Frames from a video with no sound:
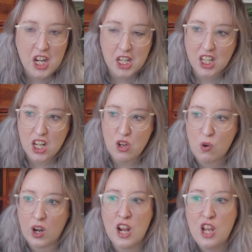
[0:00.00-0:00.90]
her
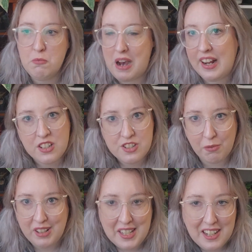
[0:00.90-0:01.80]
or buy her
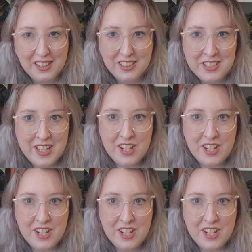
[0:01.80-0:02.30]
something else.